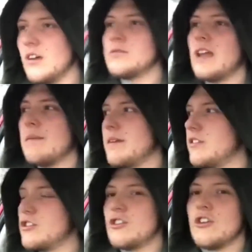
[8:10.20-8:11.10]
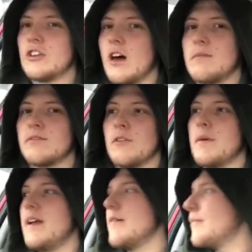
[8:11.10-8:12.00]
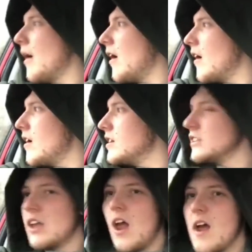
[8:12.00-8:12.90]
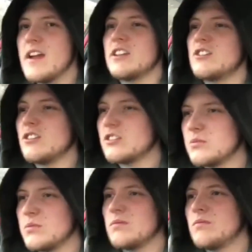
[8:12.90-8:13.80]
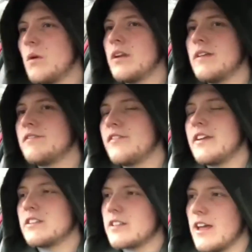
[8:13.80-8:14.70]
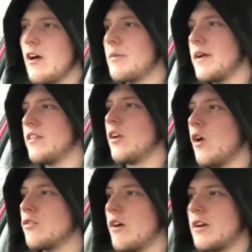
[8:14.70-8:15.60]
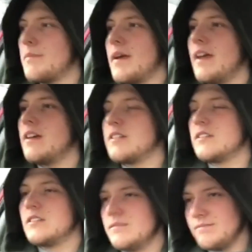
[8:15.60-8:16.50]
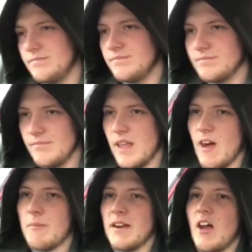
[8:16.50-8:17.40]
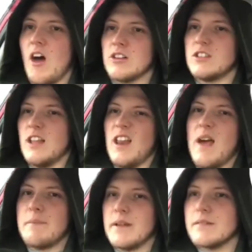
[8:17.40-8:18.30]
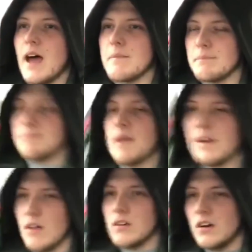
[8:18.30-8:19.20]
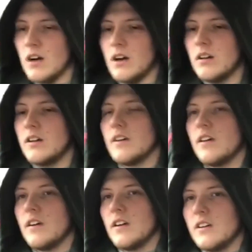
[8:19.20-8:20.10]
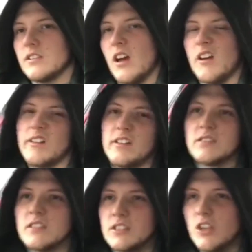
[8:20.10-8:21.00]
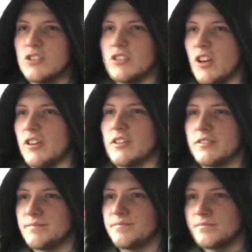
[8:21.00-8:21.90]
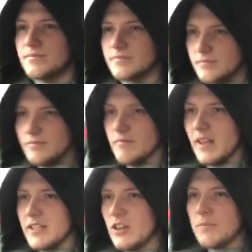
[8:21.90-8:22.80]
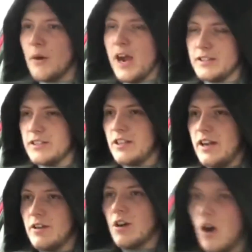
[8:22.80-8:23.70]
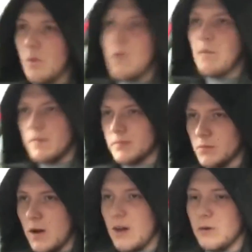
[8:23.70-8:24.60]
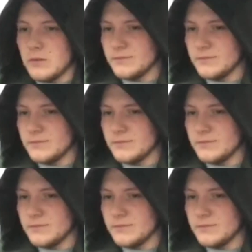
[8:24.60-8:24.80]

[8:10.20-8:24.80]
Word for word: No damage should come from it, but it's just one of them things to help it in the long run a bit, to help it last that, that bit that bit longer. So it's good to do. It's good practice to let your car warm up as well.